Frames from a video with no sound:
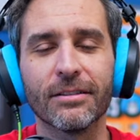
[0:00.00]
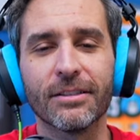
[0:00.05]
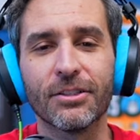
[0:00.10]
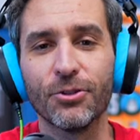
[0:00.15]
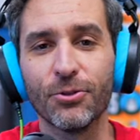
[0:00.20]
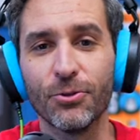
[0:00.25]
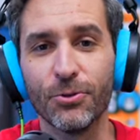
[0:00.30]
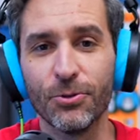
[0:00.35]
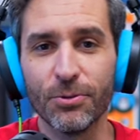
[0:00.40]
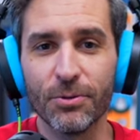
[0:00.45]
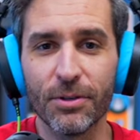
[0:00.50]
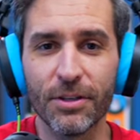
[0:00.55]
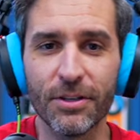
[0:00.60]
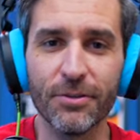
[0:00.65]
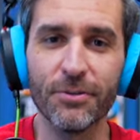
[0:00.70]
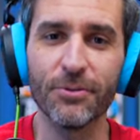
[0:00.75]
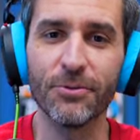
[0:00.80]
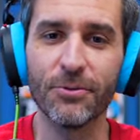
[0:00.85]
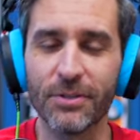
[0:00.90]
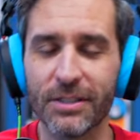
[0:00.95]
to
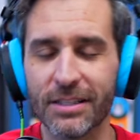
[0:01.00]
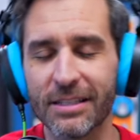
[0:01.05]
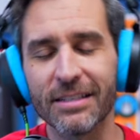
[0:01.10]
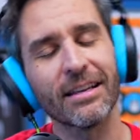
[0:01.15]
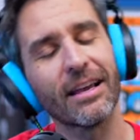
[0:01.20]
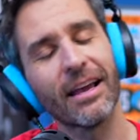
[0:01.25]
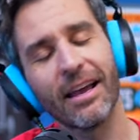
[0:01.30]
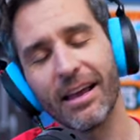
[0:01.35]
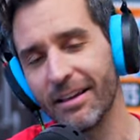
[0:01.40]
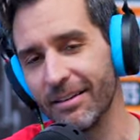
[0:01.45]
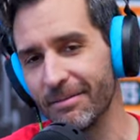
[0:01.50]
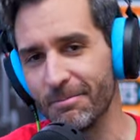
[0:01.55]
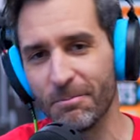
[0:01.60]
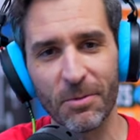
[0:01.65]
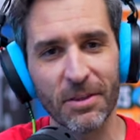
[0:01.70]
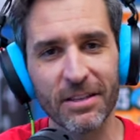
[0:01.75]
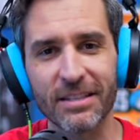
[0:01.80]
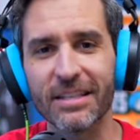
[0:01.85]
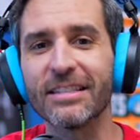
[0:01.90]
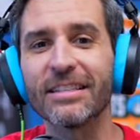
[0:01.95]
use.
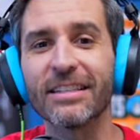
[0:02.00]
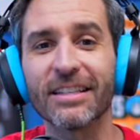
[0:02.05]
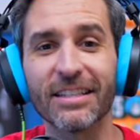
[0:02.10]
This is